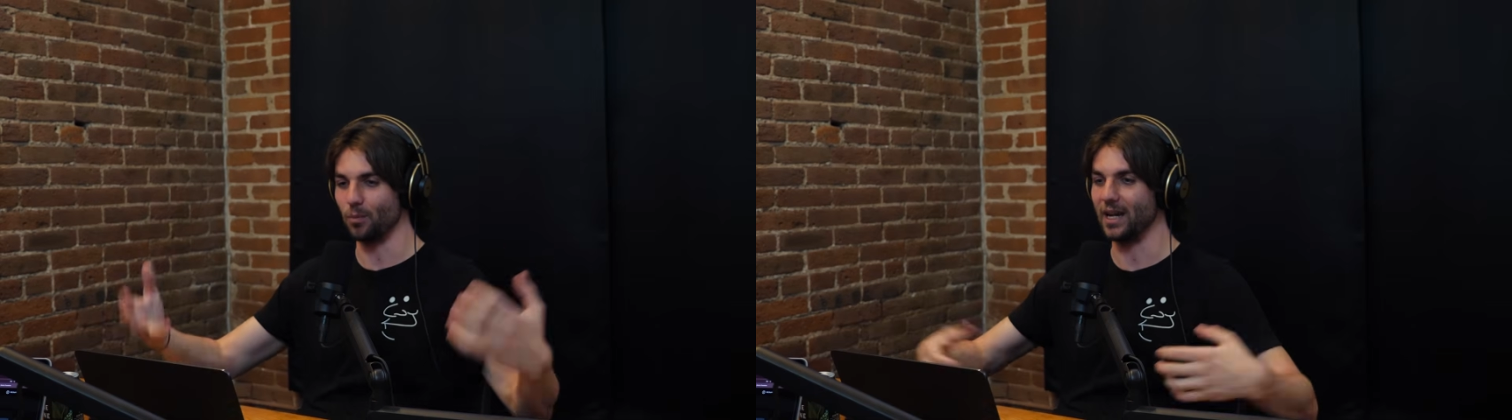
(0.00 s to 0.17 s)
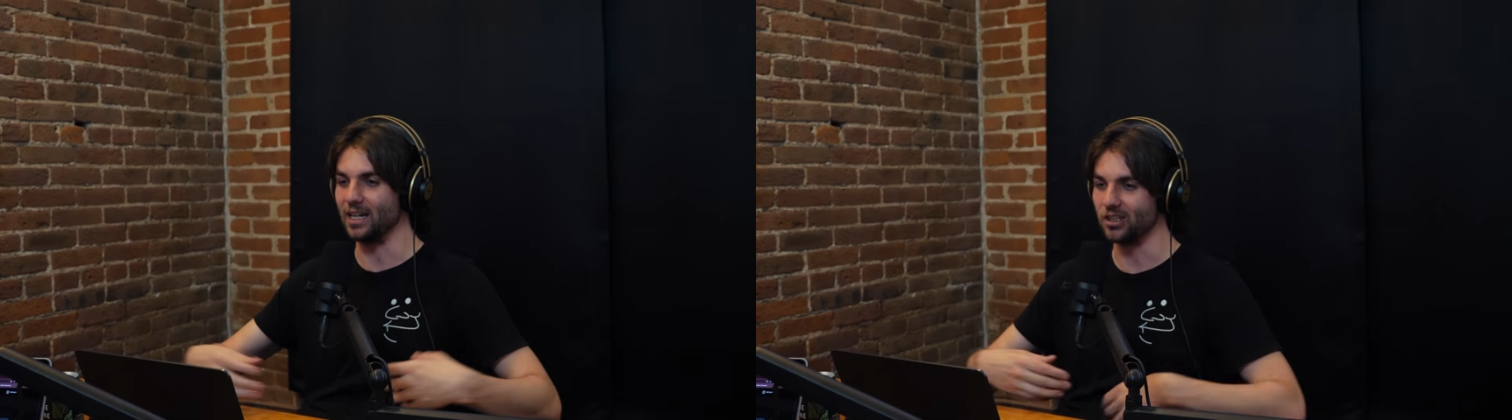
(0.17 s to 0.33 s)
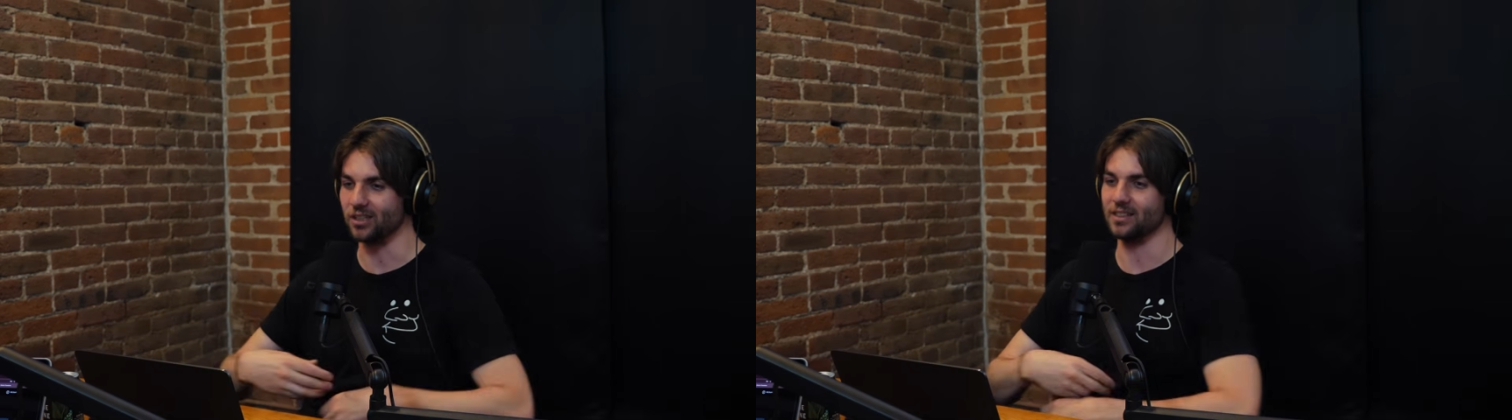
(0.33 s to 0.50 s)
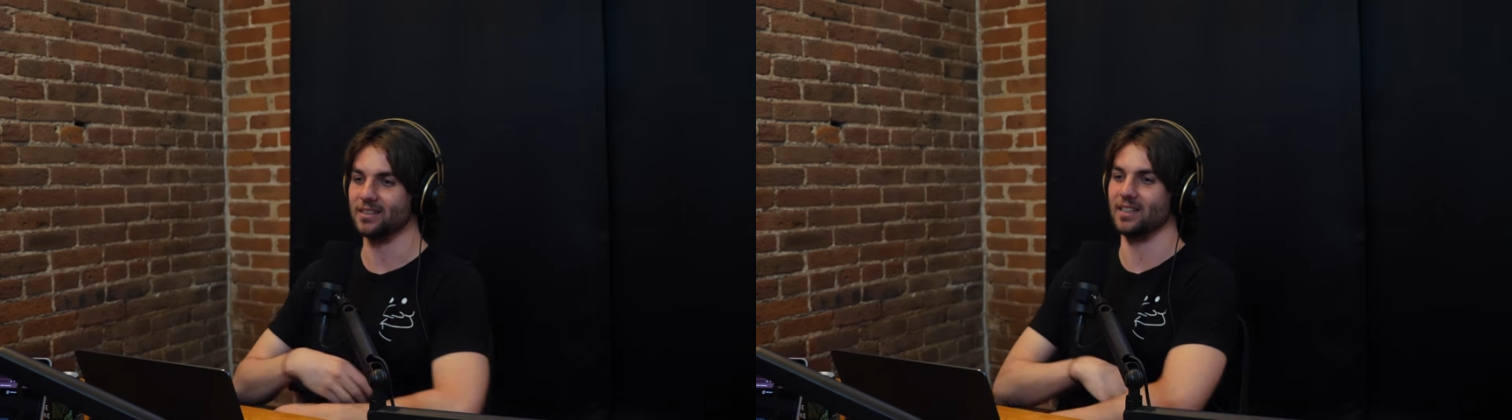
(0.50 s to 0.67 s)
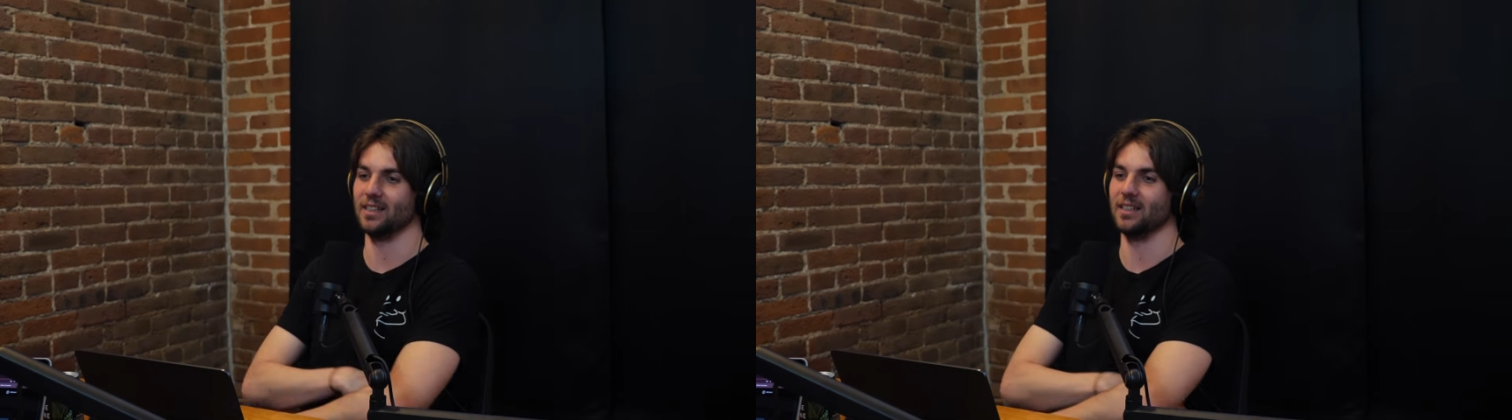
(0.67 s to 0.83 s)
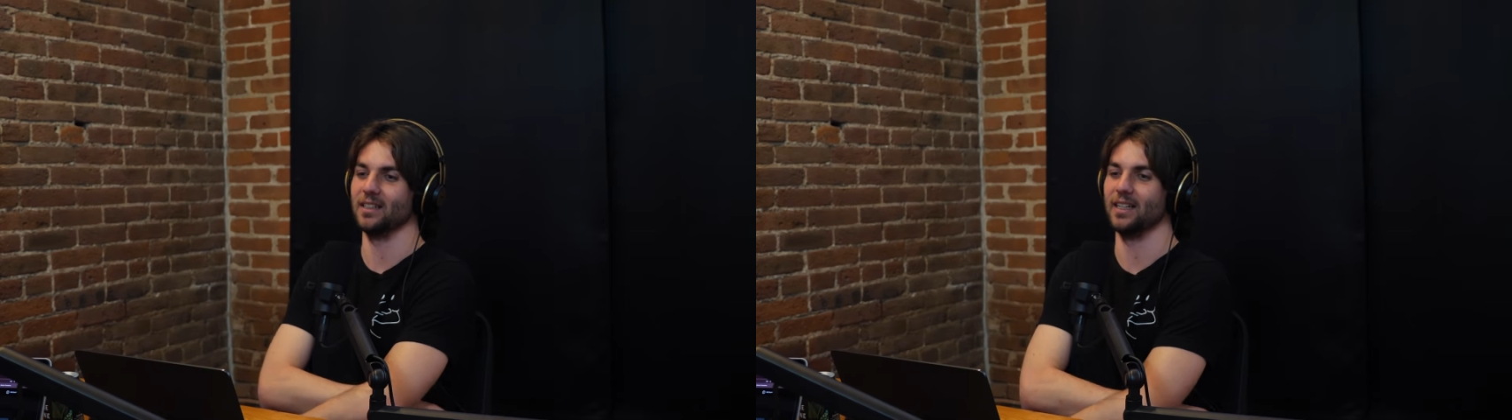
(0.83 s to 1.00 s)
patience
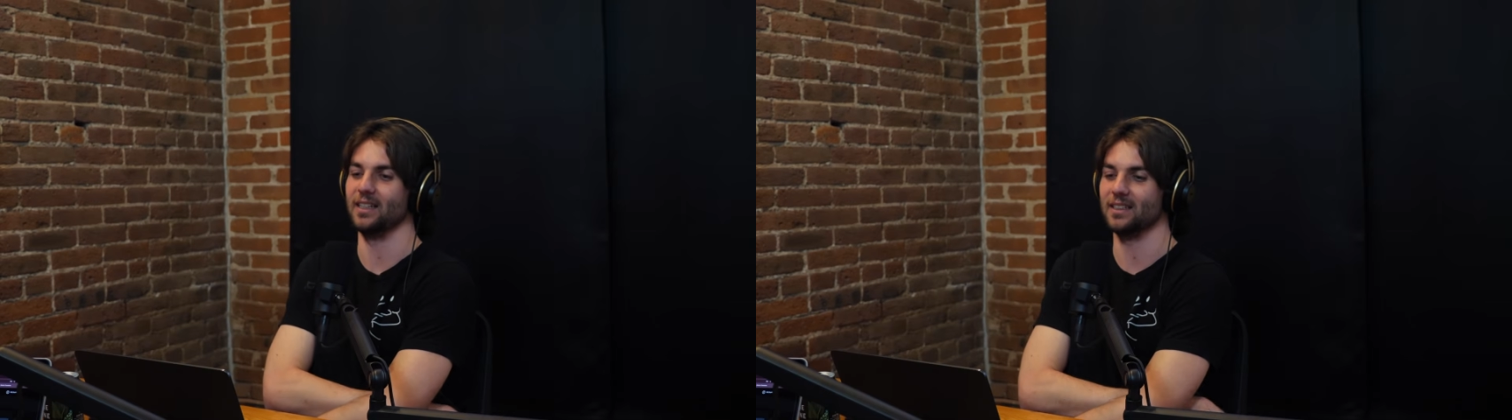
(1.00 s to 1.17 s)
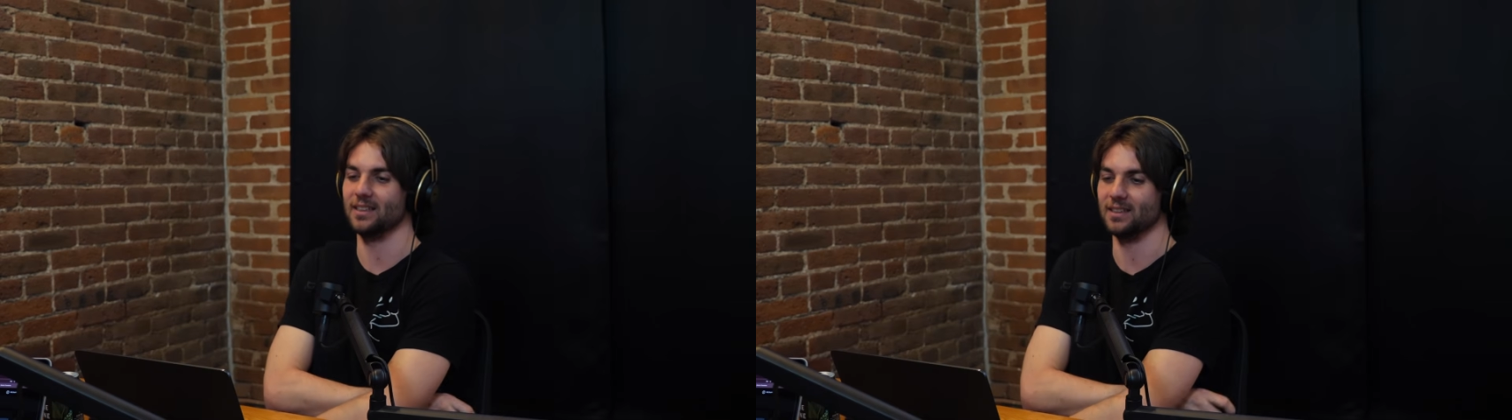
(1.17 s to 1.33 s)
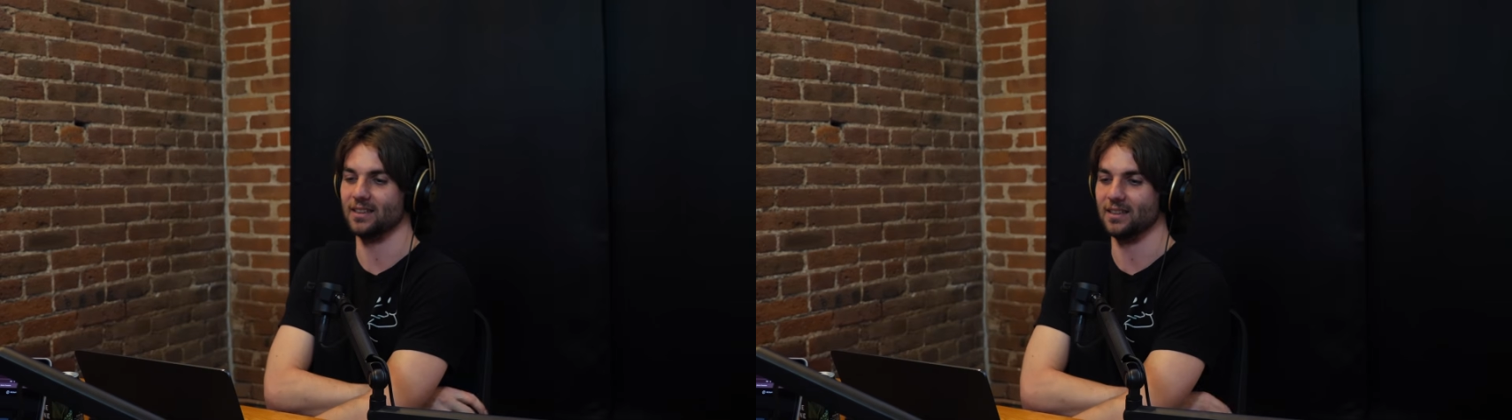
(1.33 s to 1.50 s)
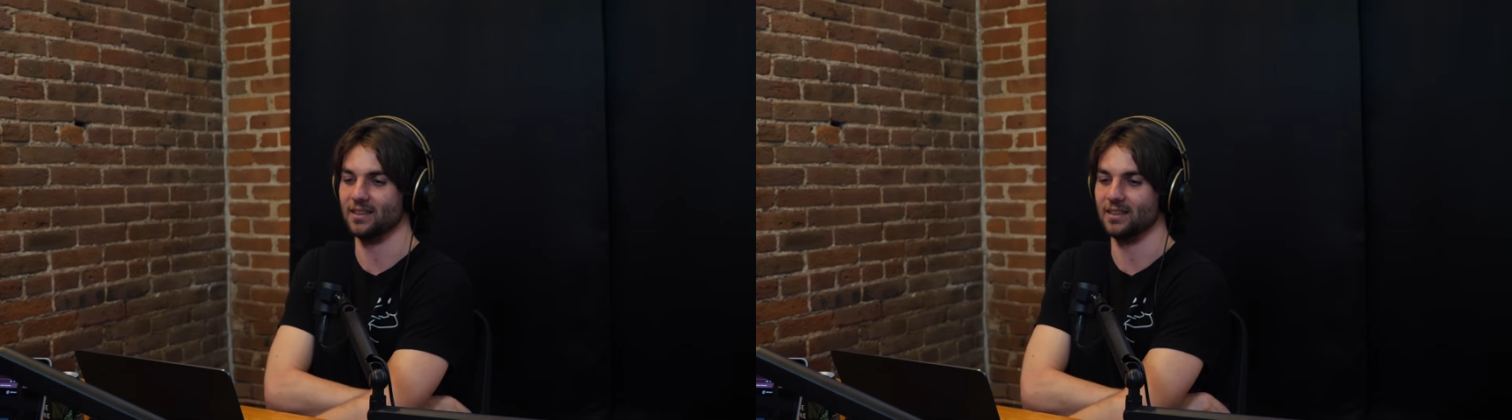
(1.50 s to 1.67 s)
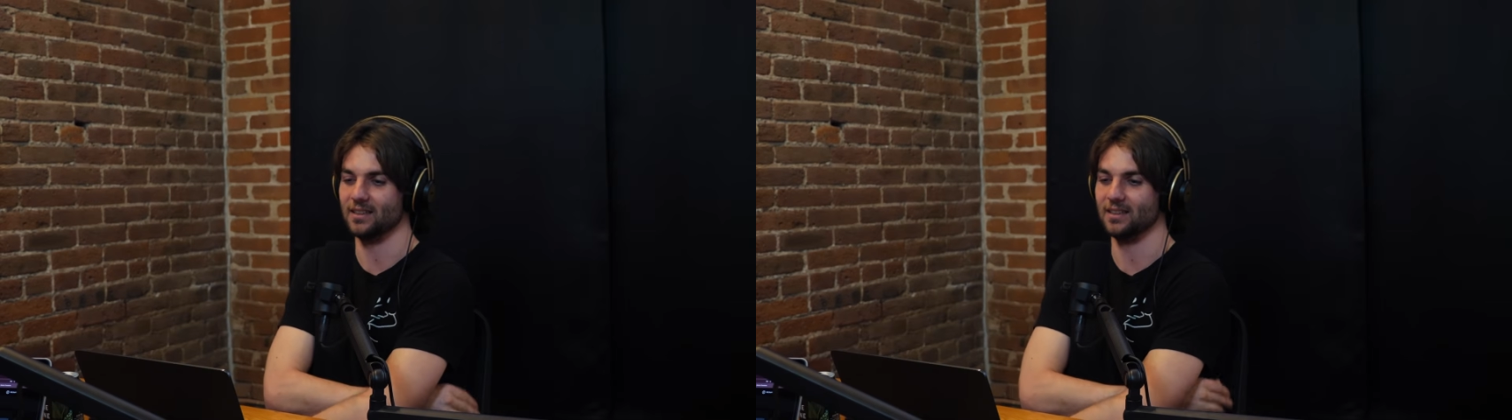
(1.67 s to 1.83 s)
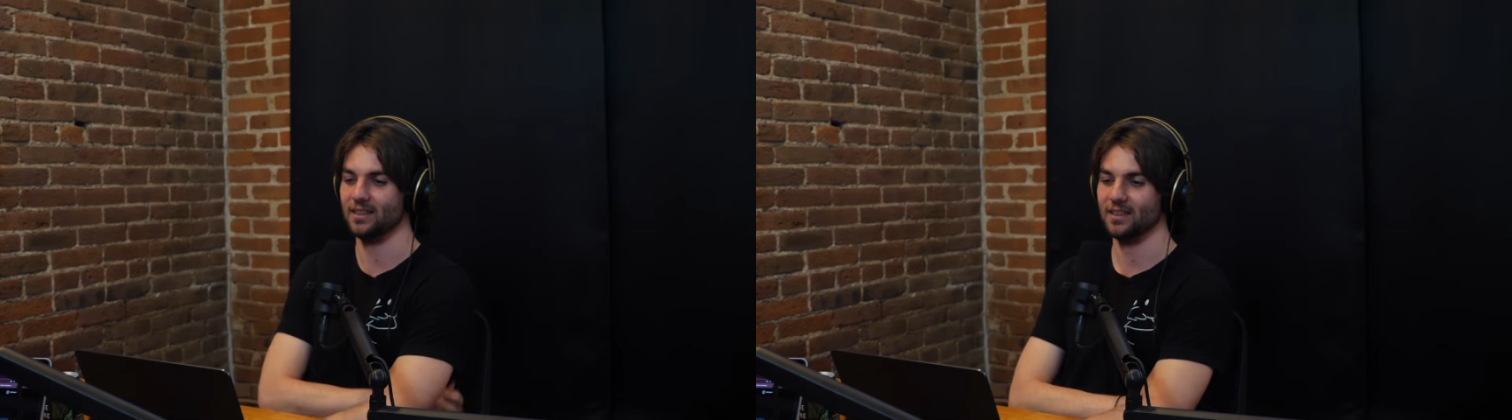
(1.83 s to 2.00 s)
and a like. I
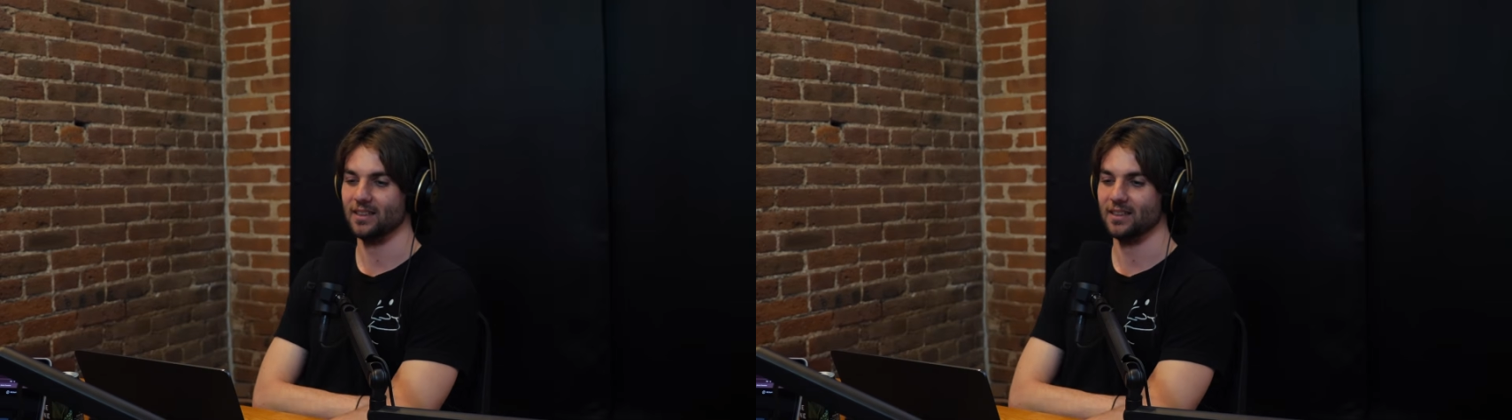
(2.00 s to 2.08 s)
agree.